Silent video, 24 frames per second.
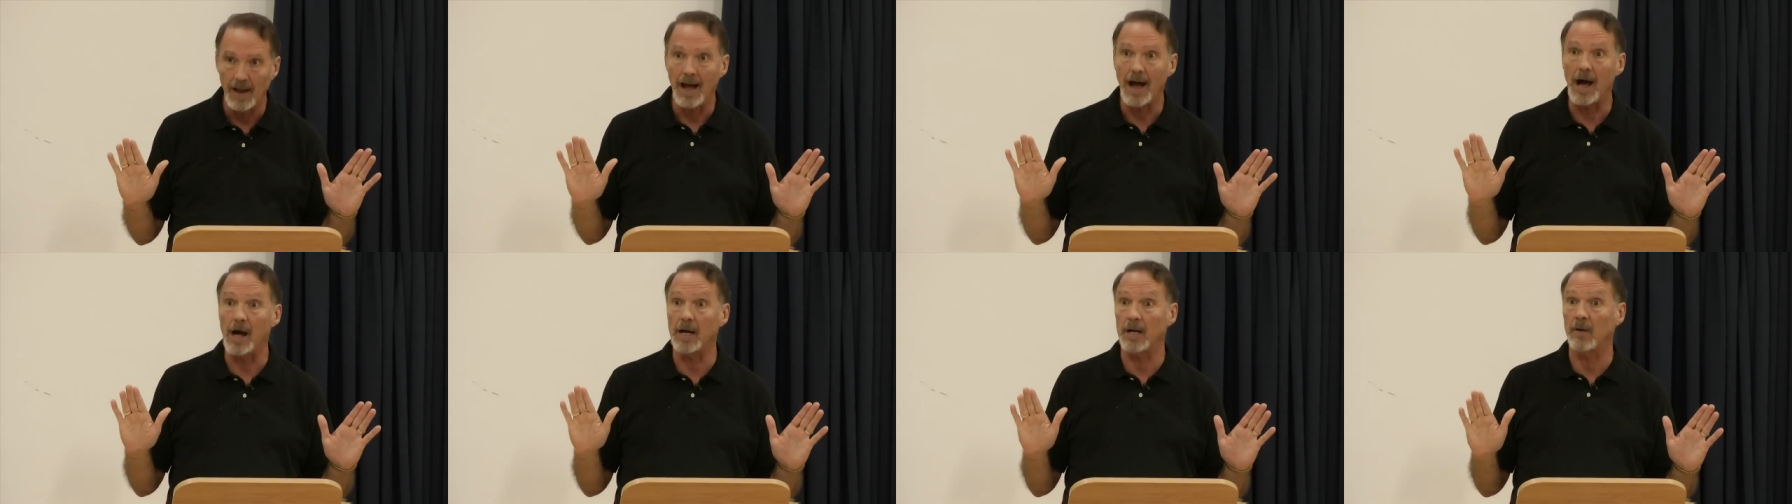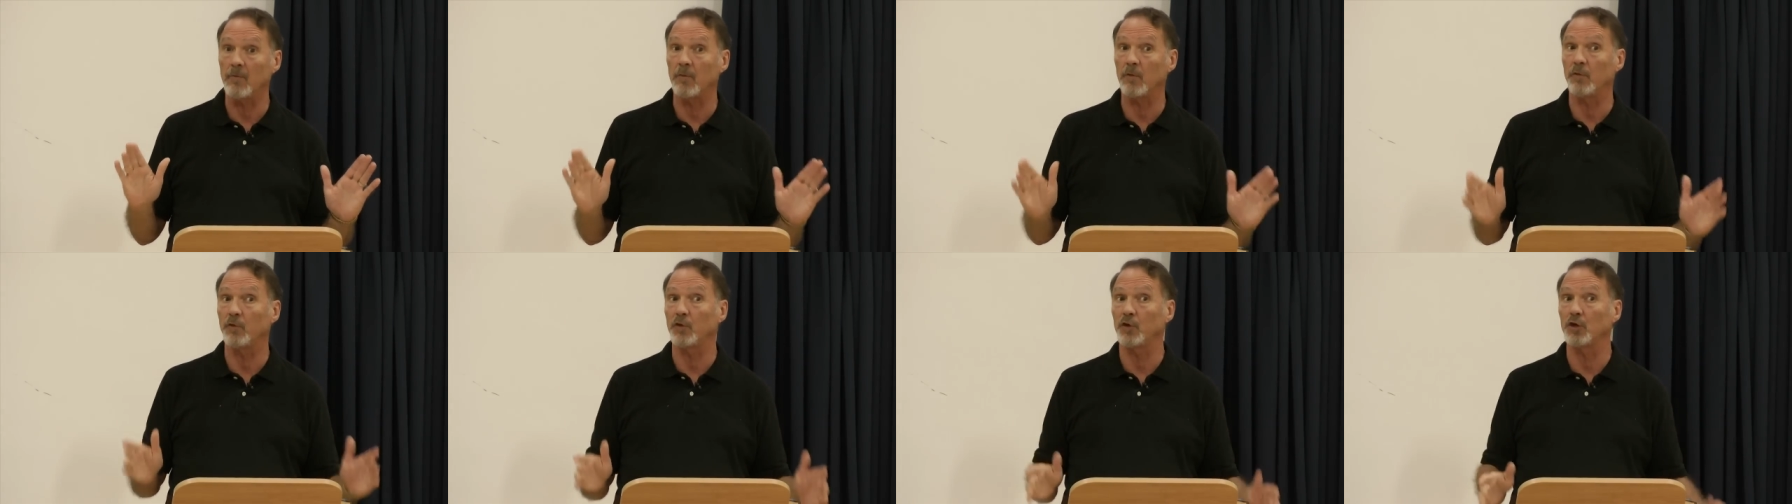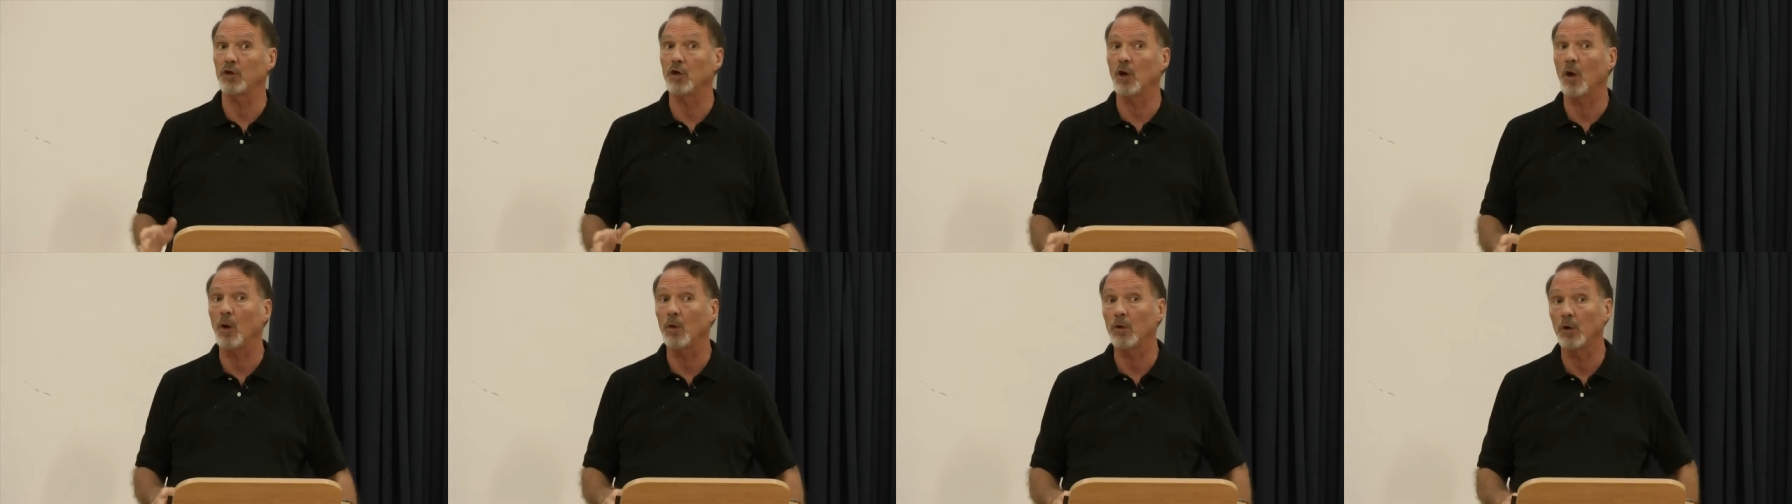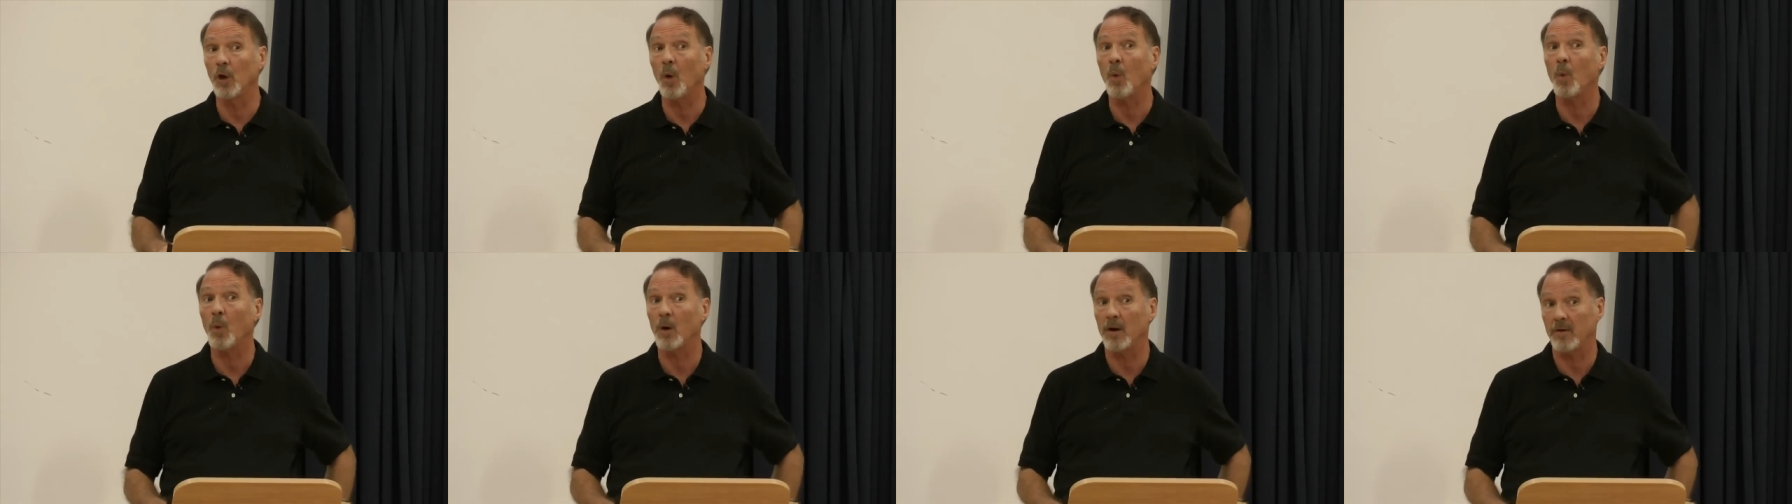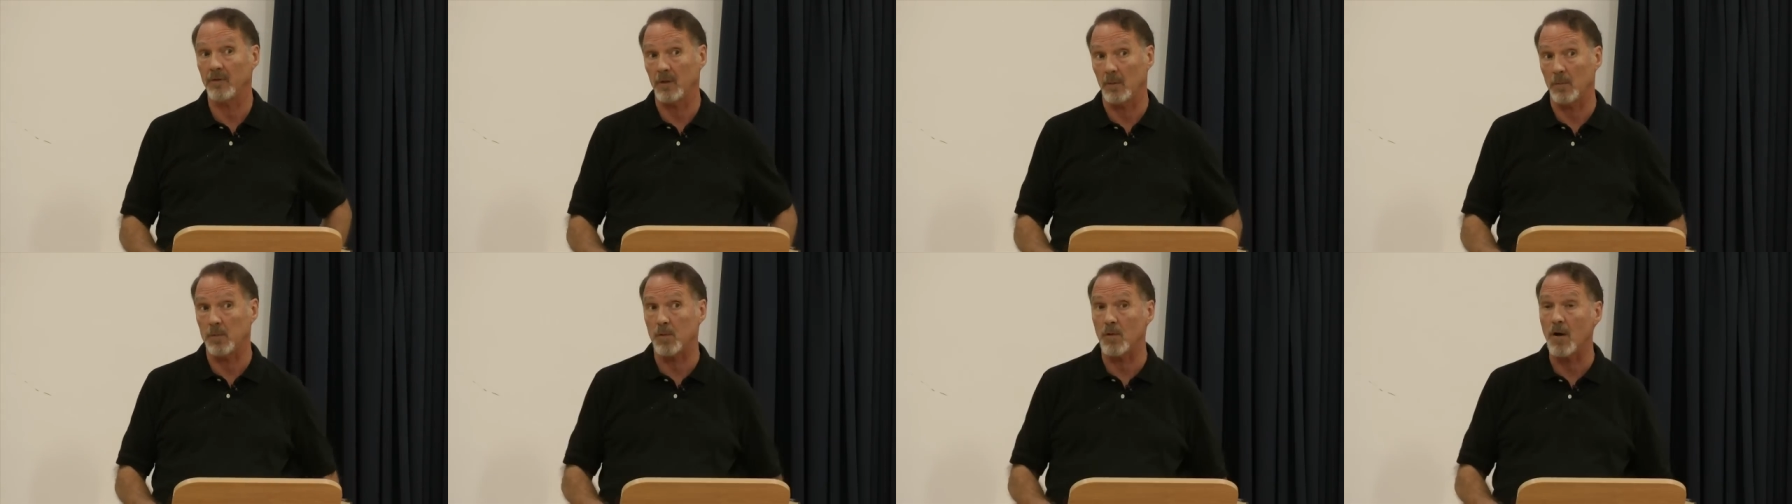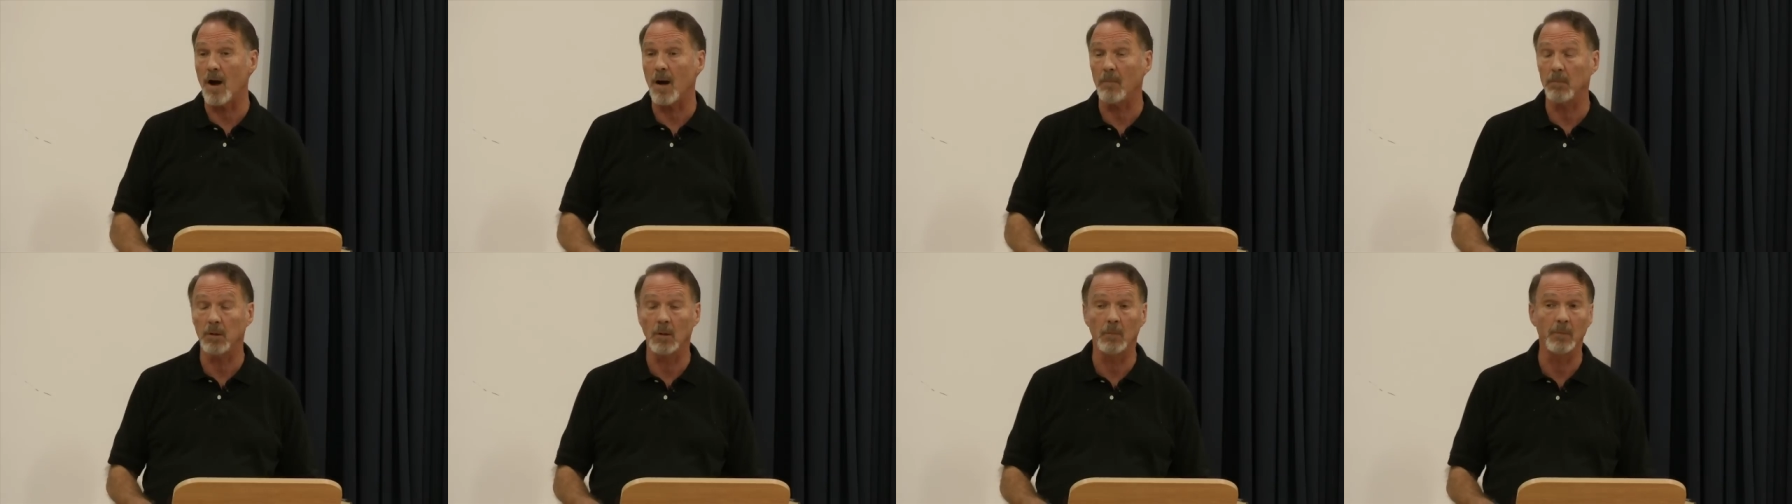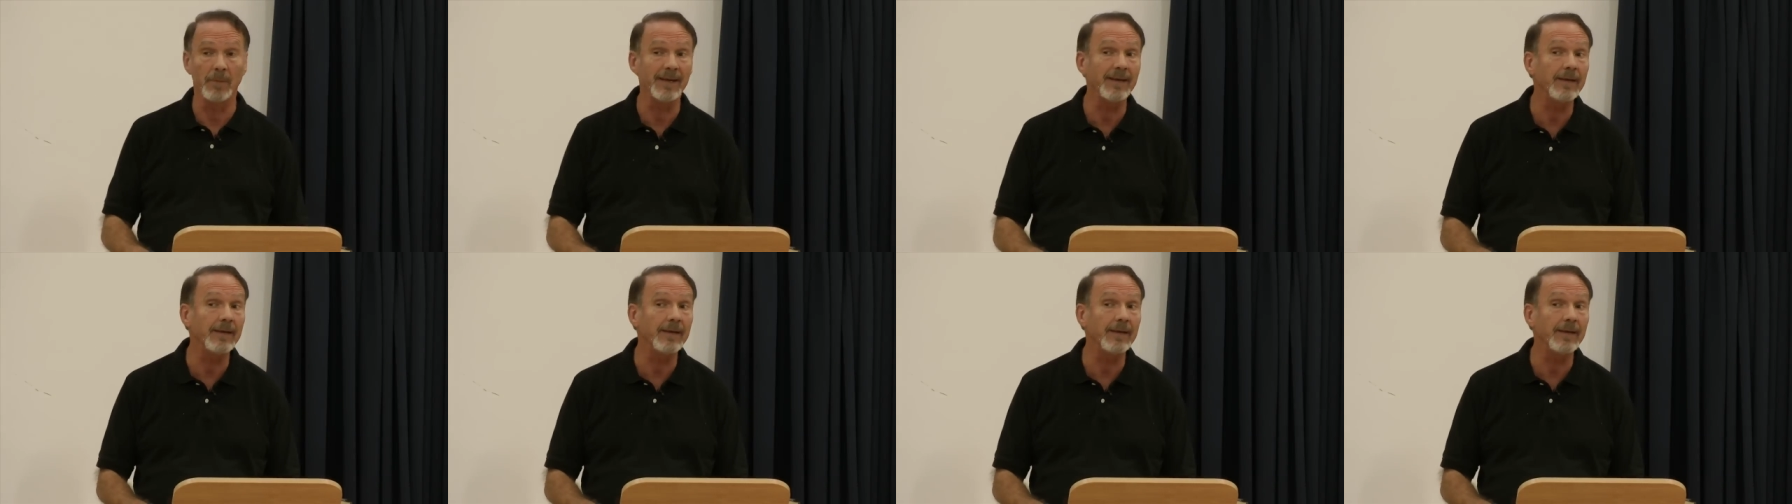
However, if you don't know where the problem